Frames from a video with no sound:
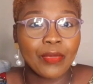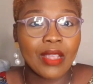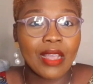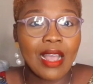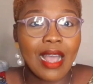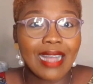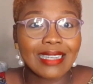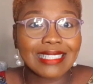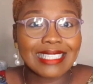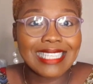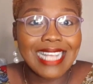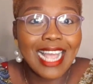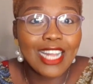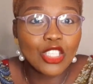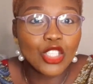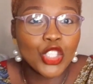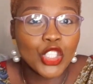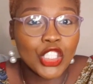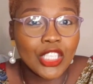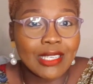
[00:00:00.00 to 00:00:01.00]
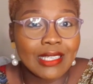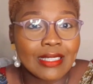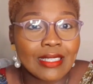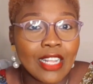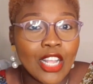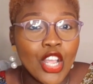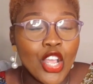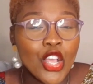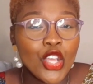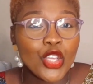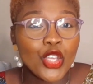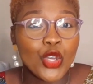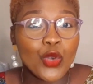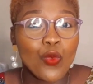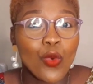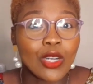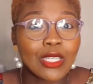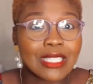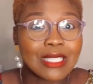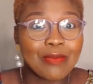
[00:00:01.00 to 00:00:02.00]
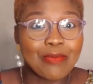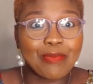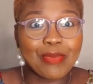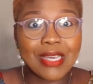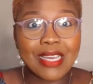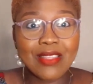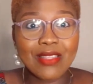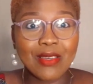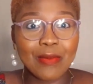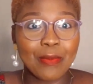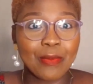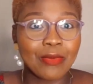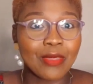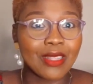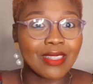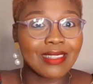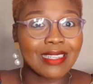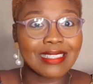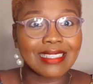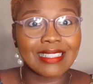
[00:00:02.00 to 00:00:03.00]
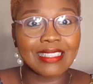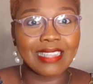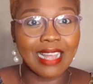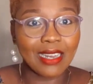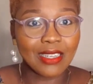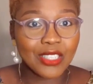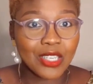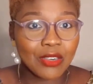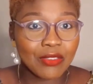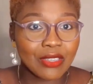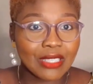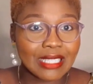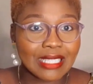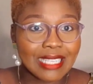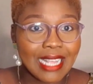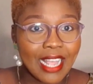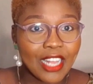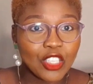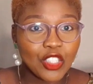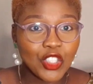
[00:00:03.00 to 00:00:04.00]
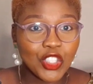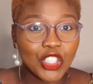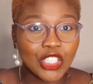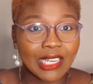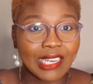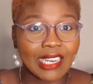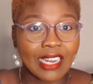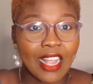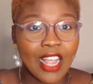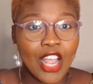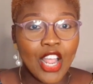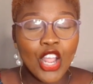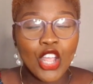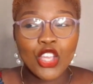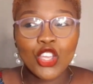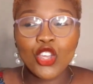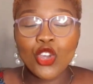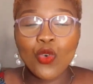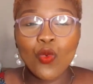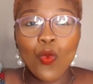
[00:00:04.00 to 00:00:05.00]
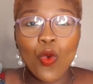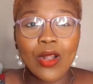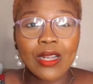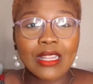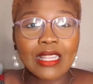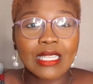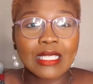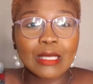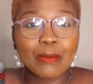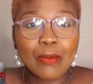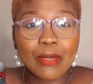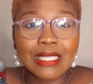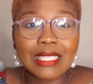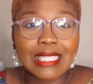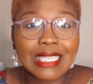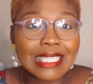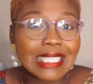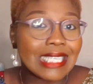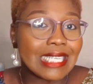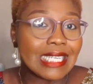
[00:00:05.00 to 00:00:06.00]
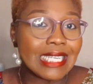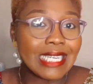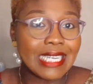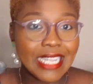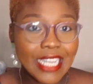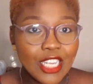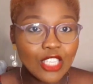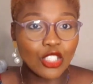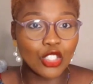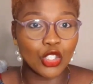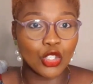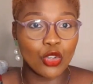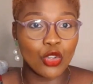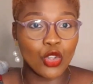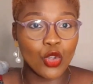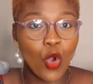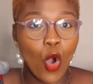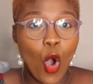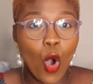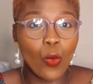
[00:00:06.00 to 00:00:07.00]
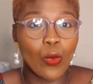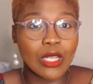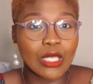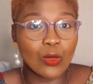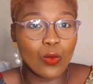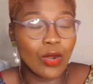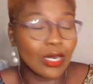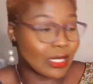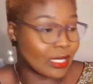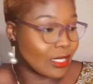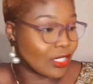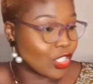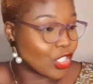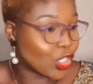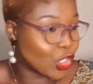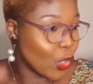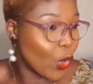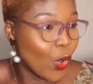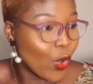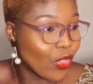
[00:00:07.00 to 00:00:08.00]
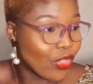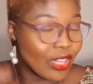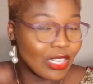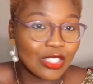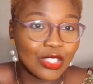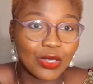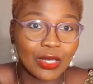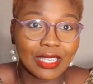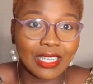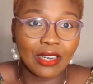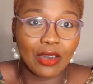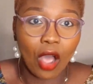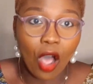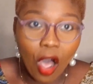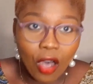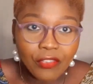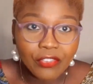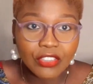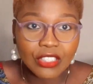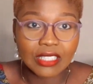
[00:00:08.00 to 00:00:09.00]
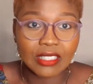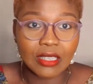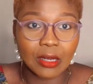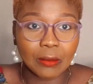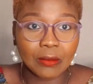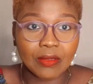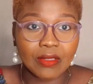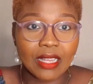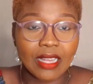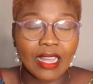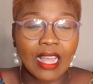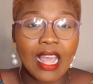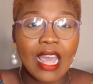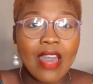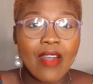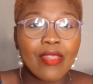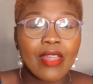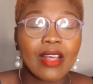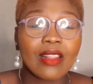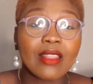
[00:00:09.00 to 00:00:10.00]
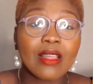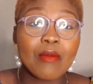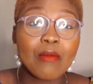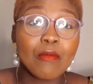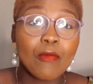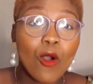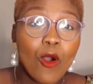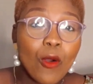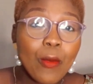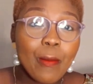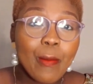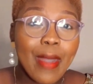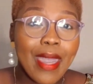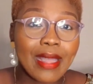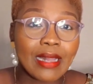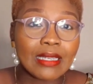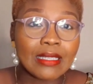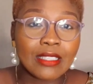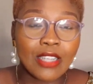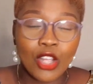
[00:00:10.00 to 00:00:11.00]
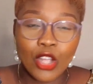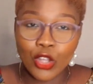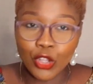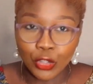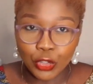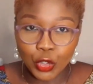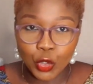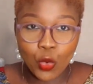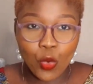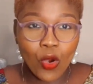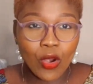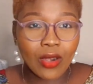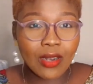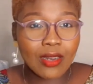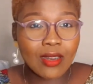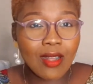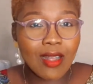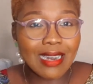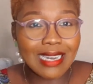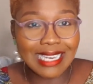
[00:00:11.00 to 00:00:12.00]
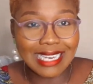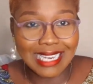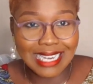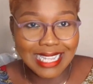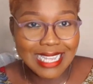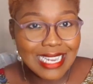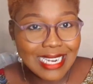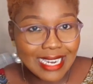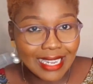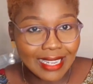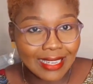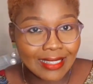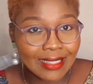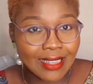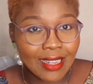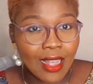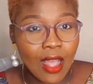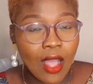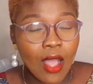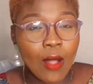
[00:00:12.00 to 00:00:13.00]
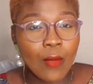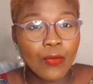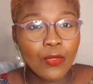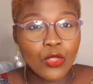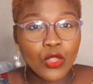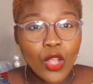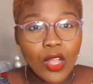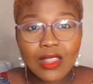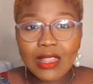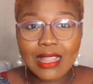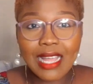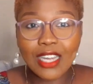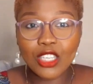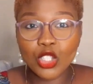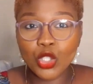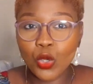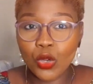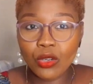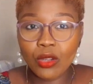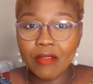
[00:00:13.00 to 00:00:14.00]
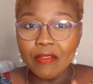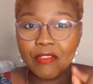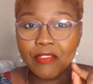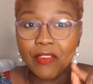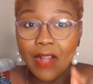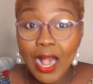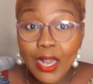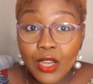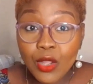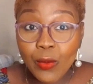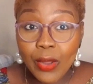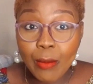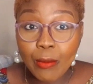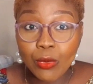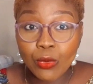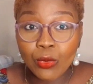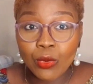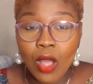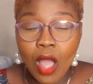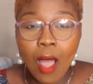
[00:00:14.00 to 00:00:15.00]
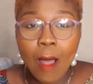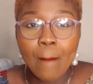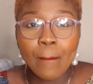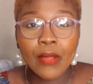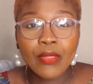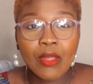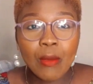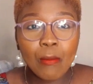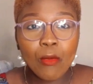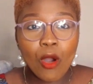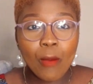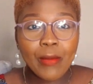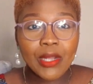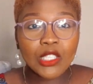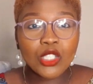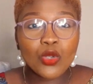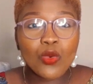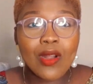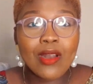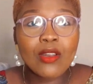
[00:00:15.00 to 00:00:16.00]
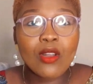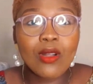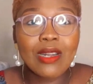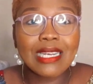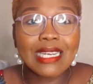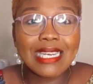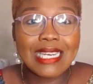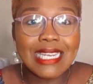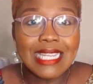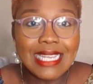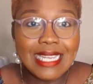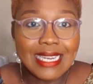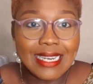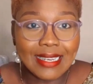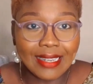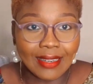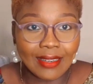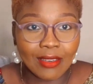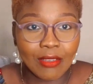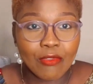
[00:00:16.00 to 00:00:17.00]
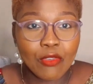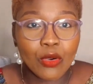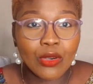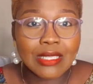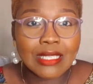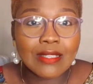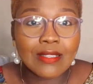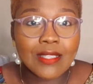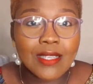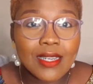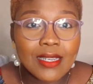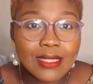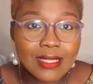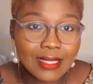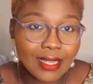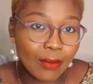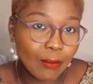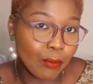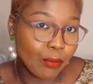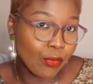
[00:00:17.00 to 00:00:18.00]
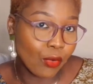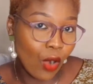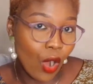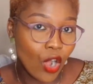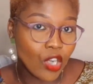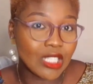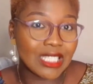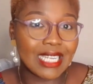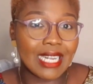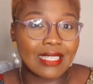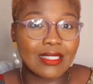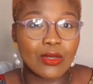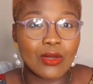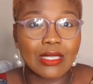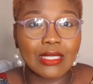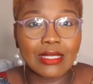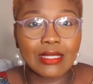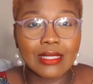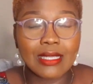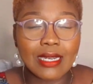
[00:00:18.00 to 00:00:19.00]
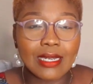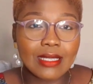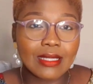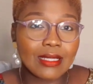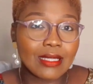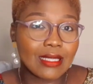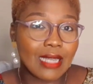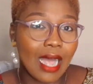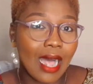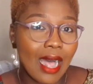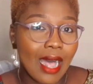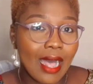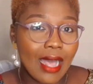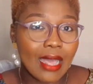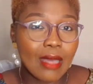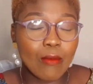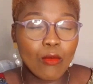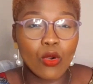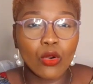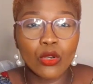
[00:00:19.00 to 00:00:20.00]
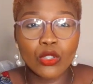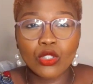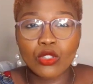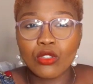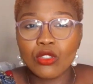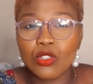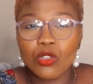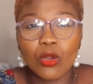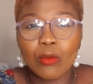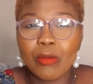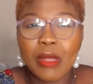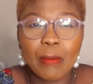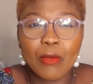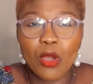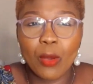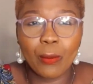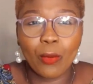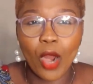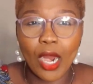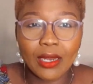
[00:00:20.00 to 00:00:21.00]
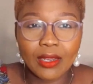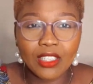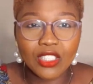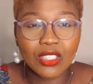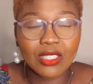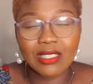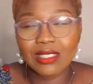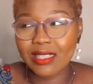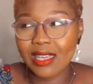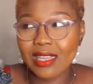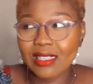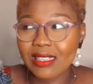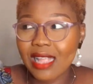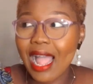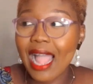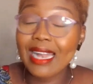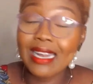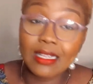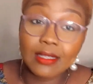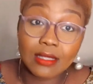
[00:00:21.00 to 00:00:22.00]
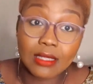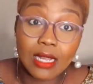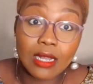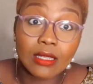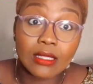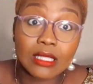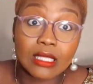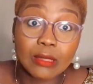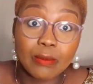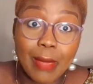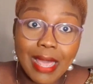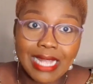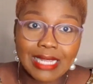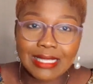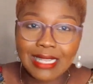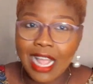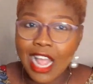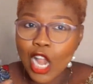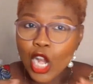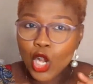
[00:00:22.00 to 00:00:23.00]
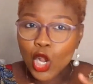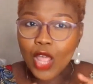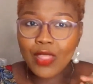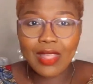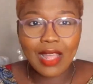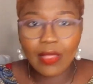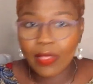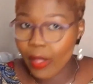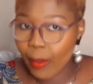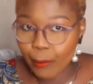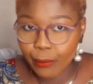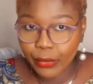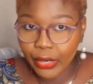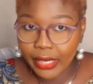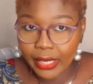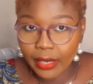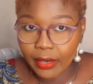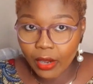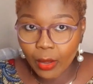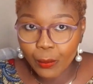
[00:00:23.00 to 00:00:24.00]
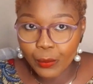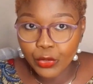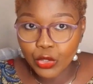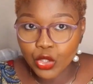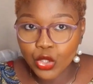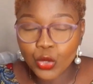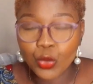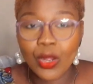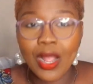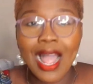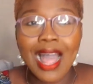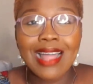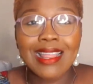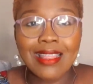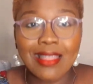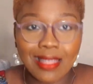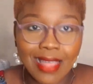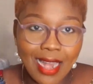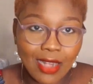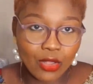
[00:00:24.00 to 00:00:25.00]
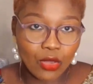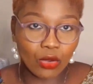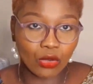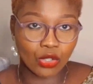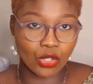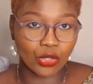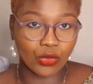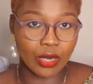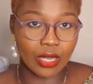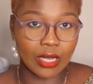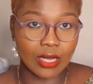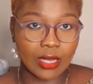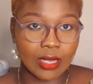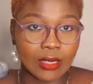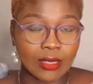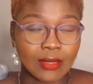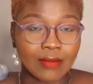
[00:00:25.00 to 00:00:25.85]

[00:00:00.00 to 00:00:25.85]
attention, you want to be the center of attention, you want this person to need you, you always want to show that you can offer something. Now, the moment you are not needed, not that you're not valuable, but the moment you are not needed for a certain project or a certain time, or maybe your partner just says, I need a space, not that they're breaking up with you, then you're triggered.